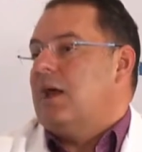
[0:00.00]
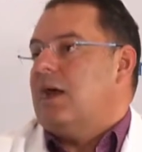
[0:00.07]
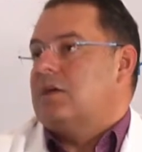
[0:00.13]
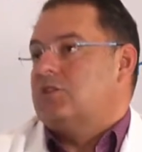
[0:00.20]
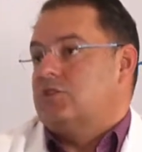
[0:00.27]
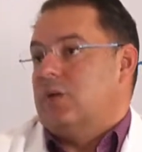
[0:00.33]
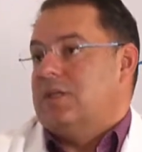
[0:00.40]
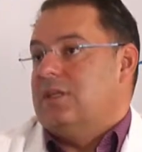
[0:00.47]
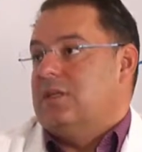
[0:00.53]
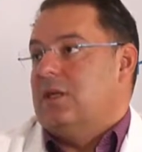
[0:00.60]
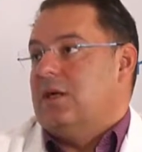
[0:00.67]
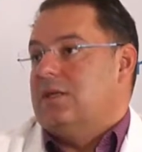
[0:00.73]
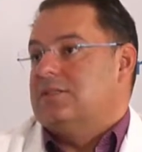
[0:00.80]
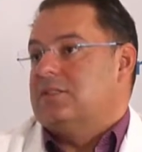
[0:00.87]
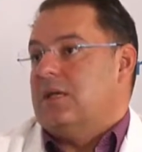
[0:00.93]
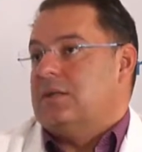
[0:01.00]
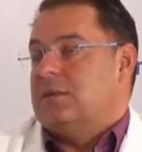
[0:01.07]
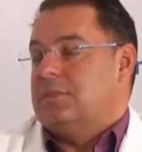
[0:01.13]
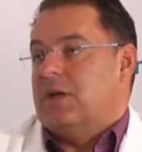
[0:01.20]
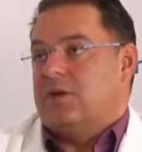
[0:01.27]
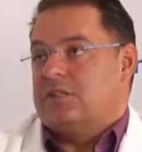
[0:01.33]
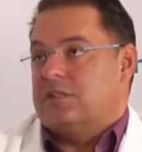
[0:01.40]
Actually, there
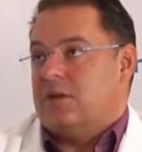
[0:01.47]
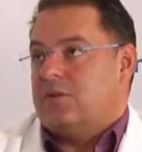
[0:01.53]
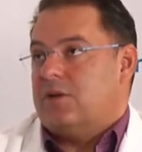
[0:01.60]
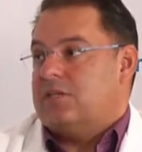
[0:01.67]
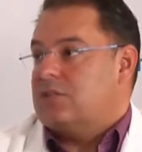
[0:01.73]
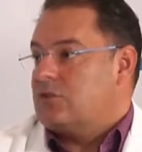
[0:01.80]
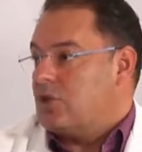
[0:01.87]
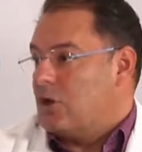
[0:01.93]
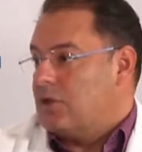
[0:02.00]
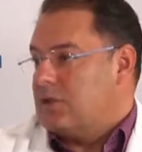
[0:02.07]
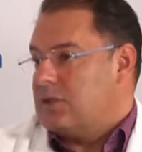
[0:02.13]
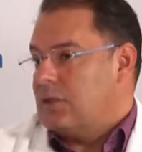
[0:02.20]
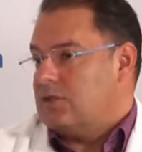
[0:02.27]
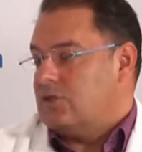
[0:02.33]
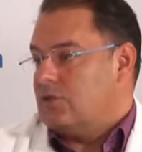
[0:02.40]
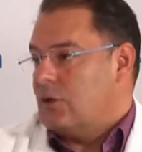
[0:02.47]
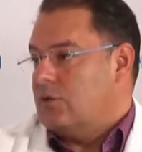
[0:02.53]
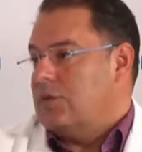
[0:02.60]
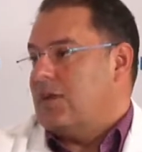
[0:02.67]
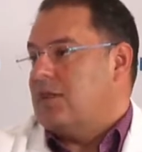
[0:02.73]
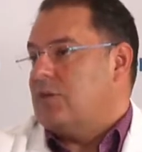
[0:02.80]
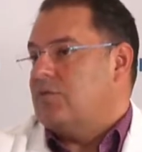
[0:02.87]
are several studies that show
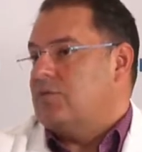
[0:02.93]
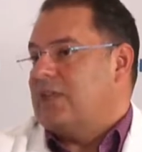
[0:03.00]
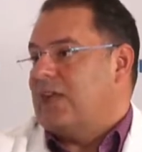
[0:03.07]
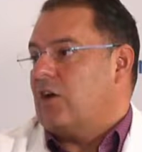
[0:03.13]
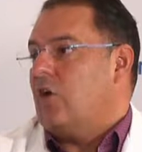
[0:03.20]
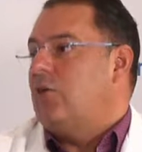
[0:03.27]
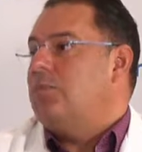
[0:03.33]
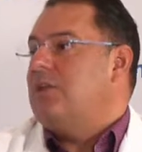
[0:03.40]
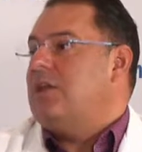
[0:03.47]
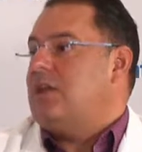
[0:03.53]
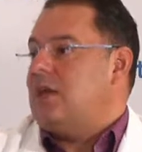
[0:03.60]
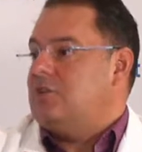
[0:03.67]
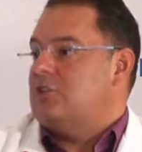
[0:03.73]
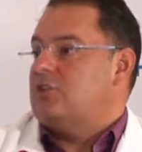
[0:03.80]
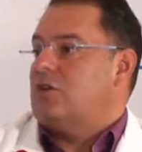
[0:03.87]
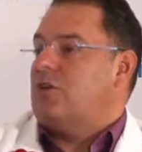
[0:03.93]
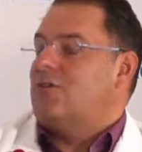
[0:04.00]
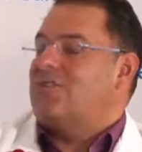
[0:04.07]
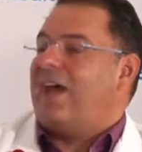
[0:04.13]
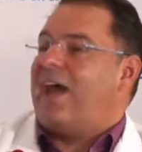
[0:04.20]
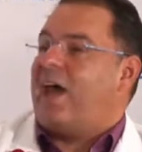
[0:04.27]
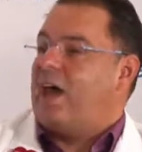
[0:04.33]
that if the combination
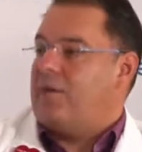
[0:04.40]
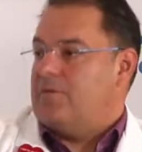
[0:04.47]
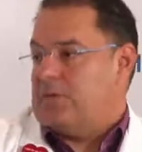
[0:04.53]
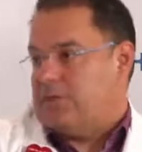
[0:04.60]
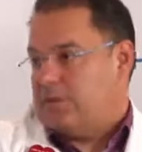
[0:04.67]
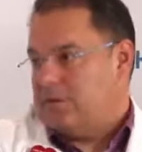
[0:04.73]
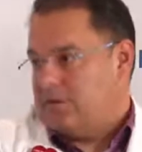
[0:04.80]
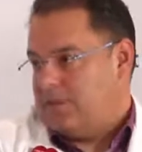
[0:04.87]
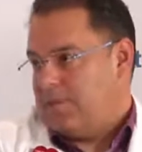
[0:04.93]
of having